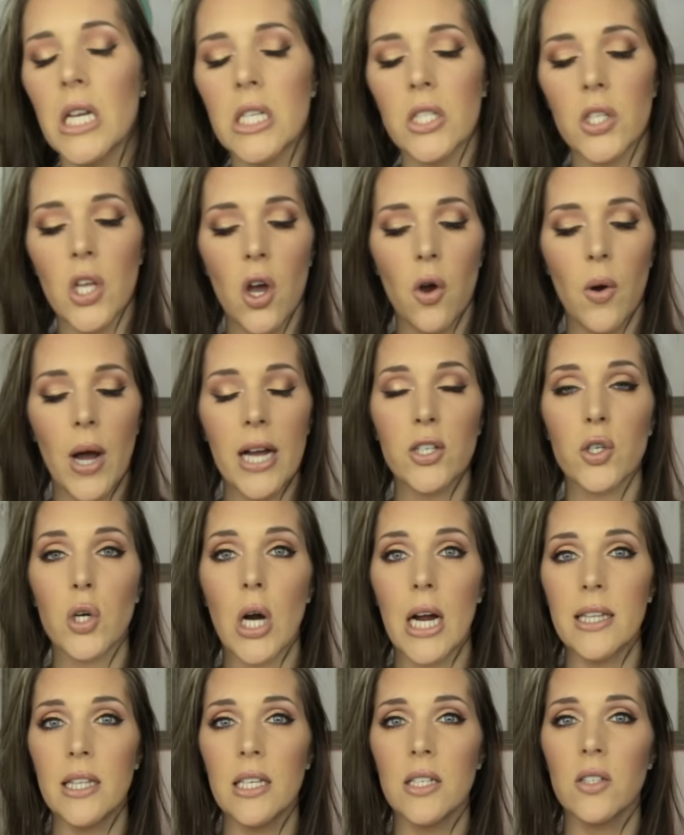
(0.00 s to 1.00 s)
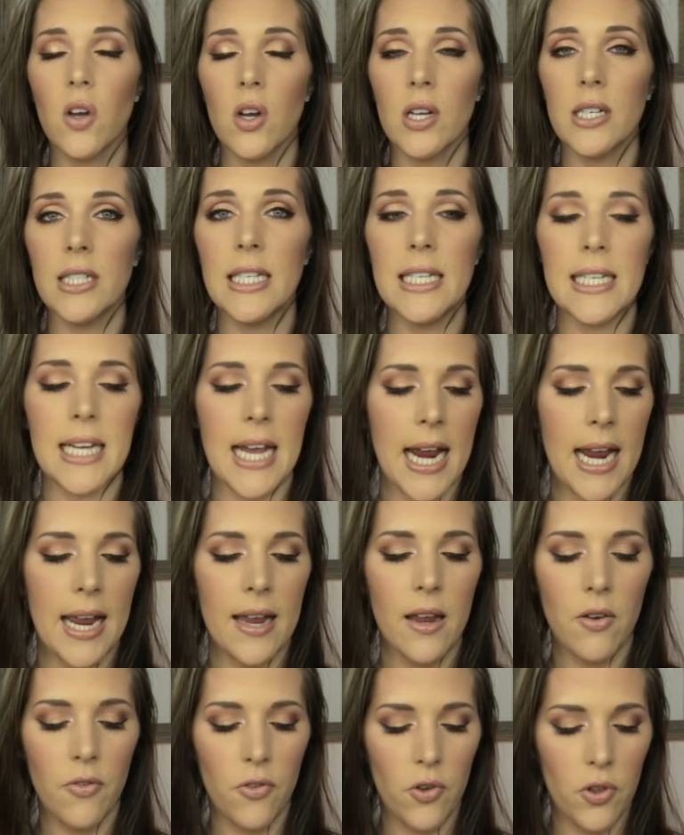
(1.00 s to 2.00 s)
So I tried this on
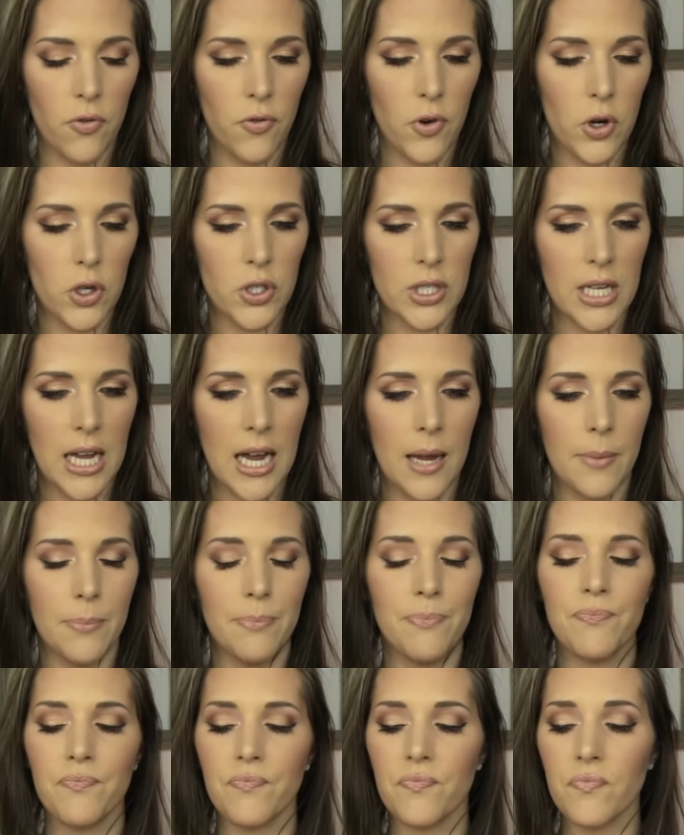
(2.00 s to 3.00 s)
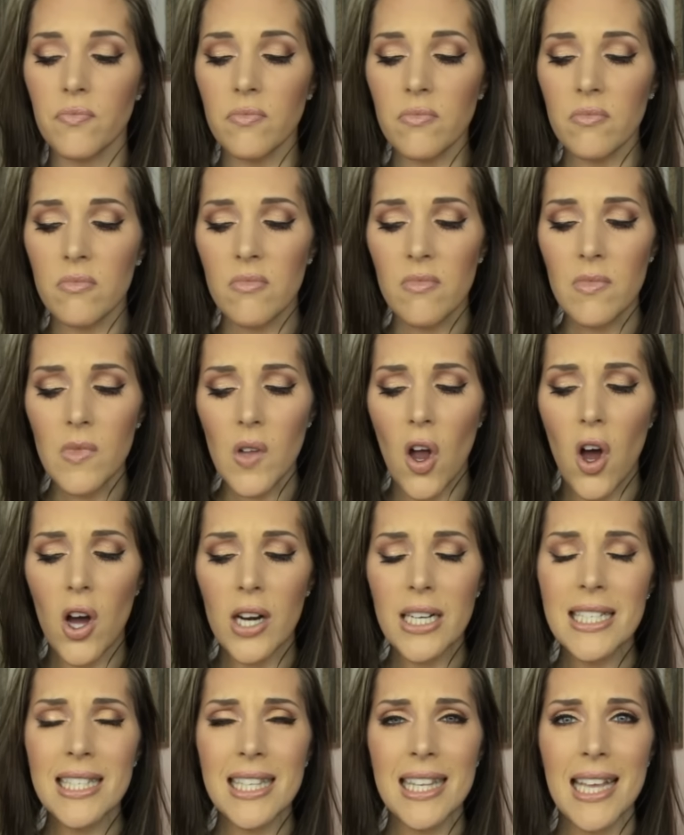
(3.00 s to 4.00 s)
today for the first time.
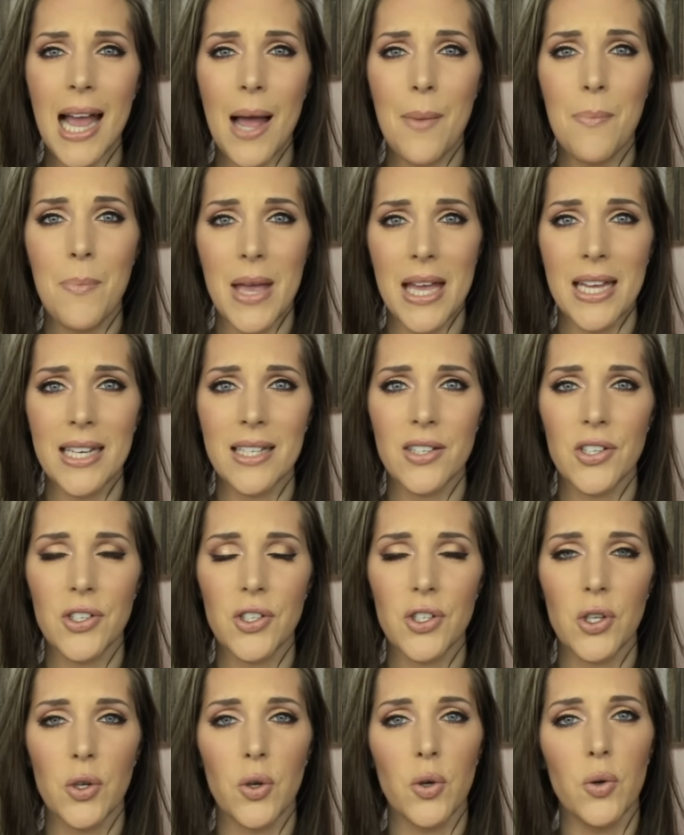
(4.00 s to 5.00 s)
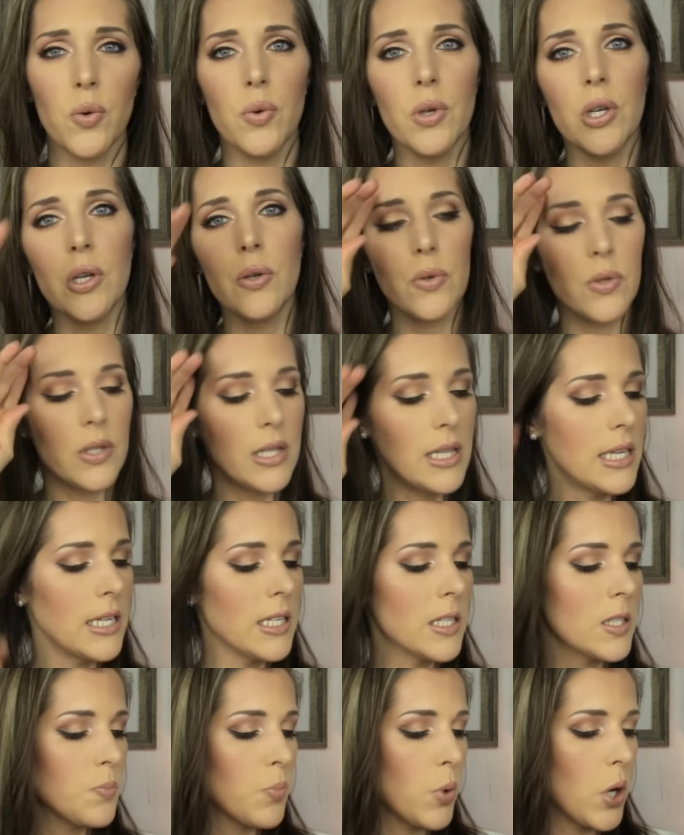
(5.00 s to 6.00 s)
Honestly, I meant to use
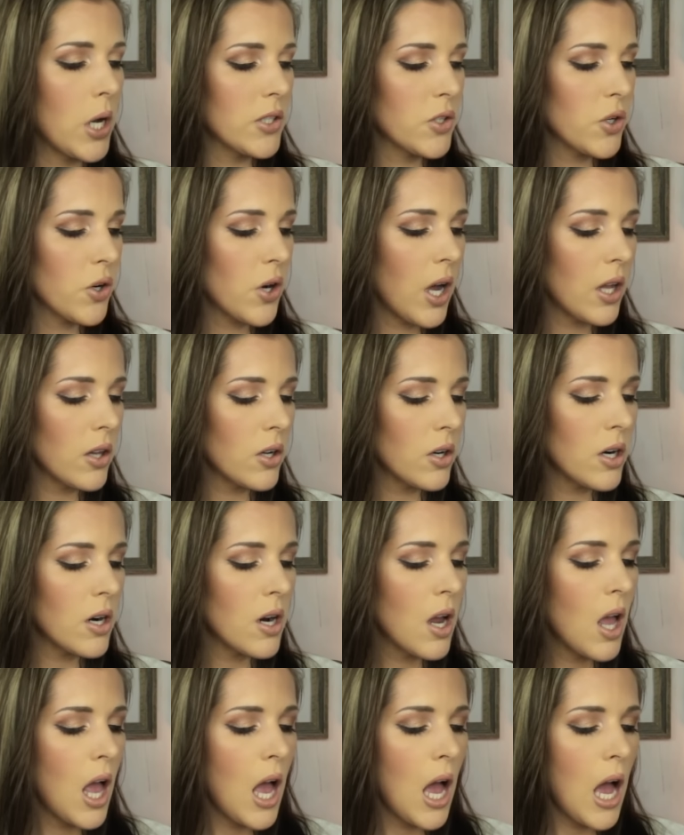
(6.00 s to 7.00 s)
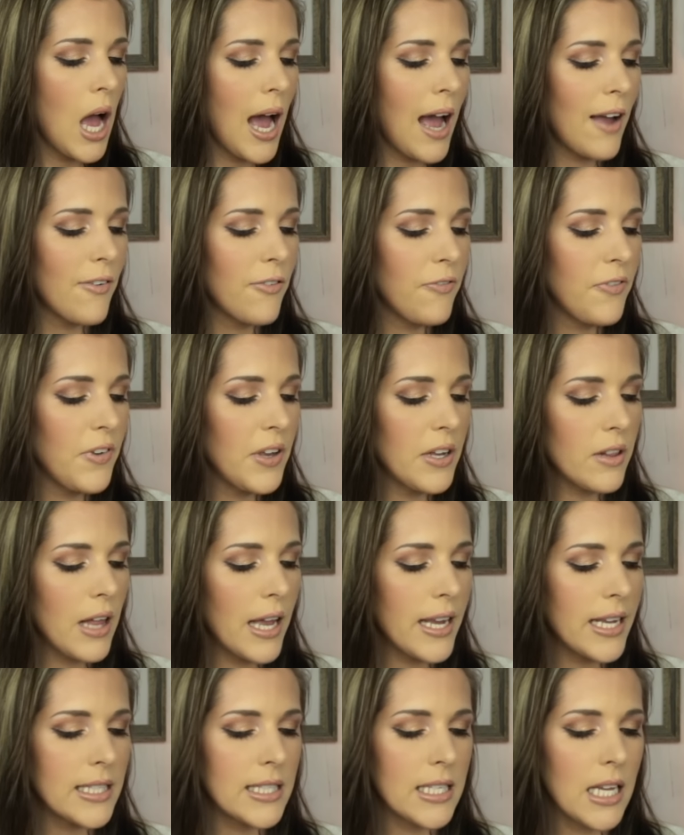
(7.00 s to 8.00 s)
this bronzer color I feel
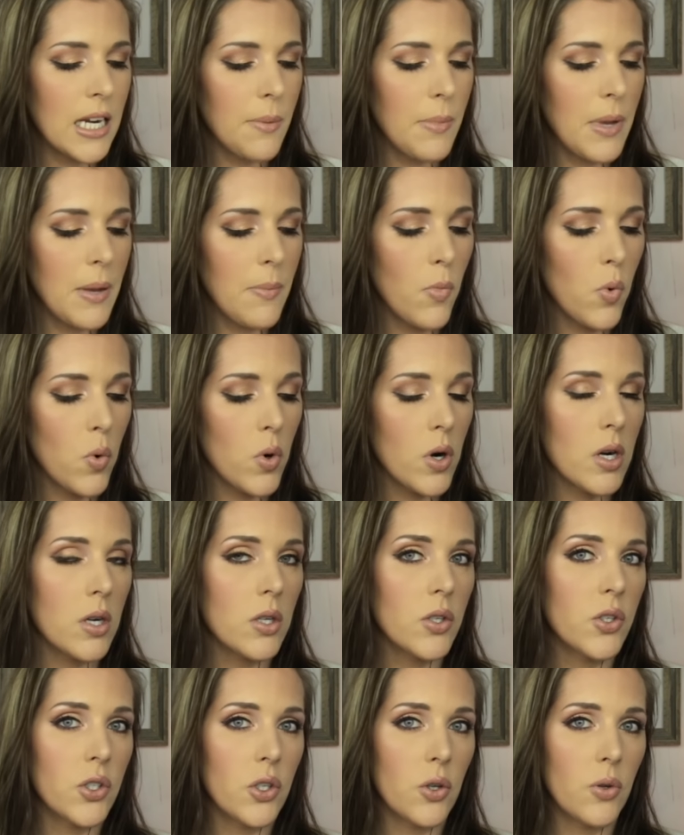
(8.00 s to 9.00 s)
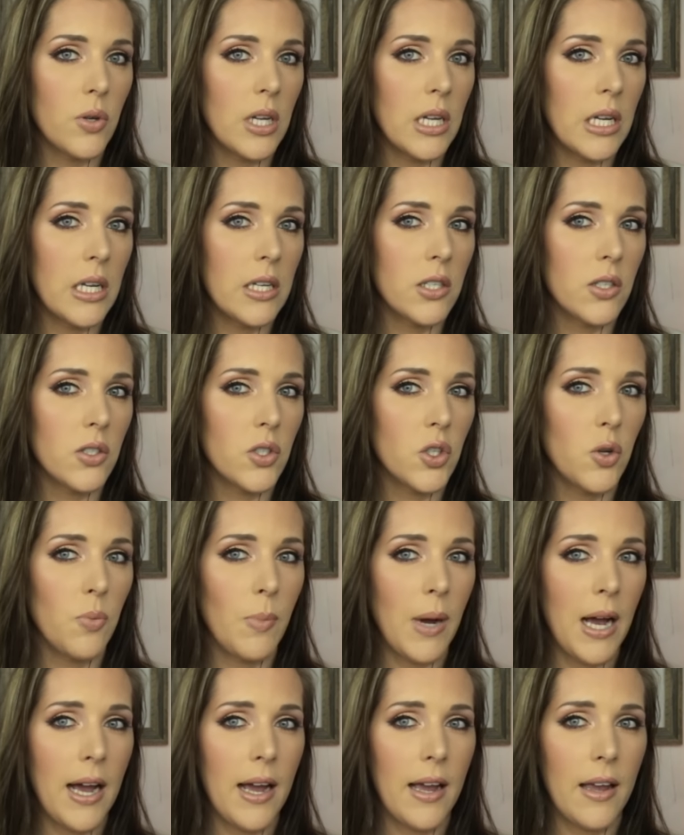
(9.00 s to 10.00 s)
like it's going to be more suited to
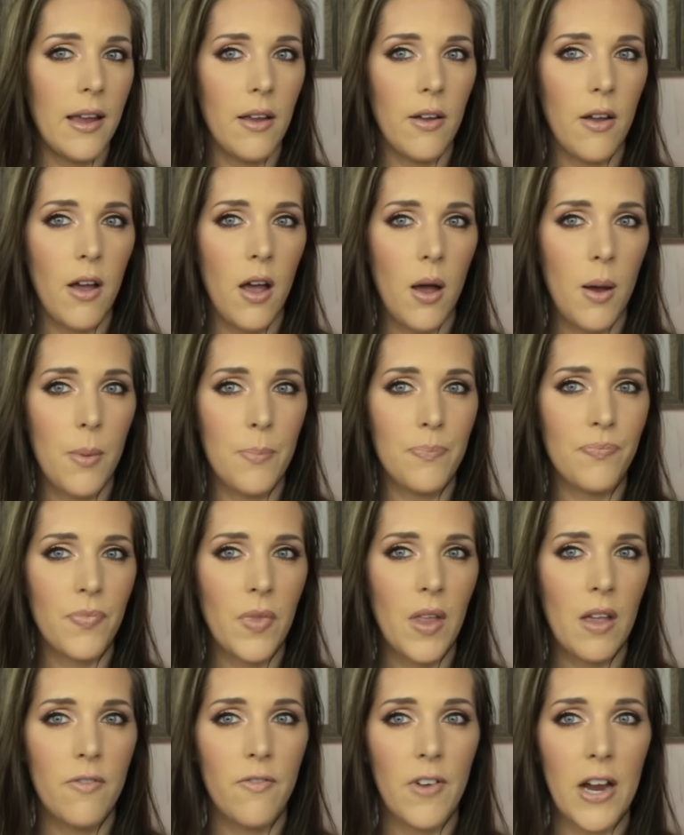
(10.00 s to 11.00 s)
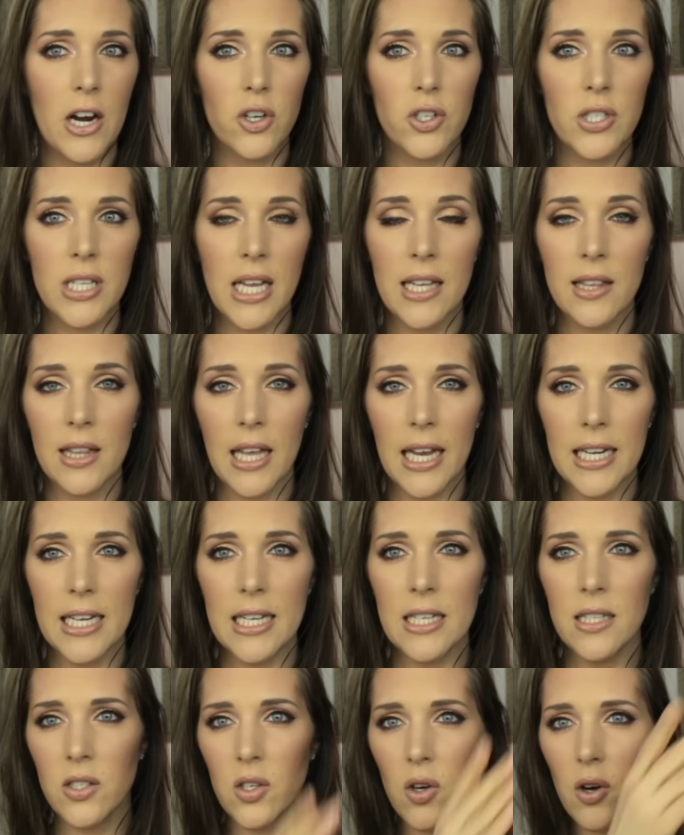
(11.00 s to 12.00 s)
my um, fair skin
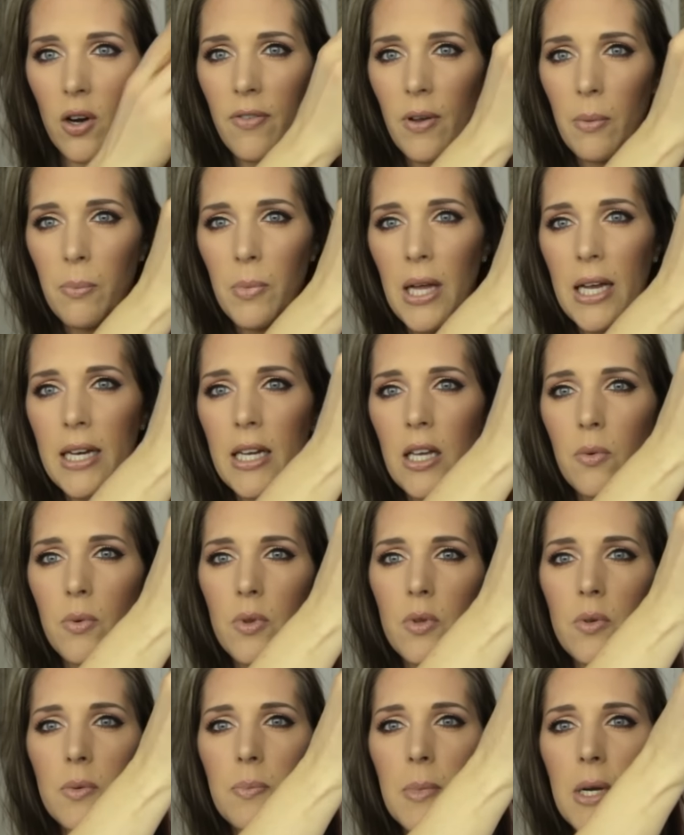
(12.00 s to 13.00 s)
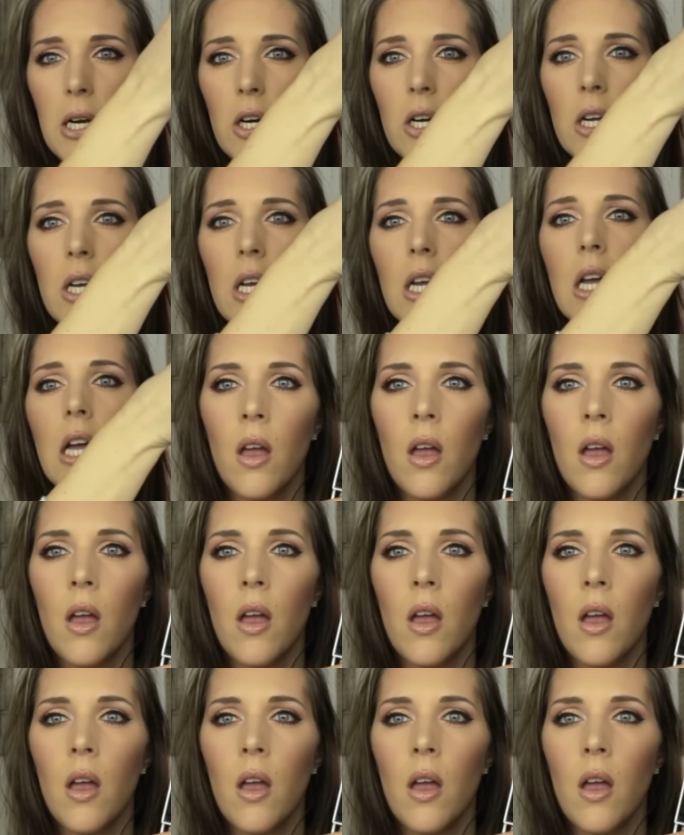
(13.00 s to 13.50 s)
ladies. Sorry if I'm blinding you with this mirror.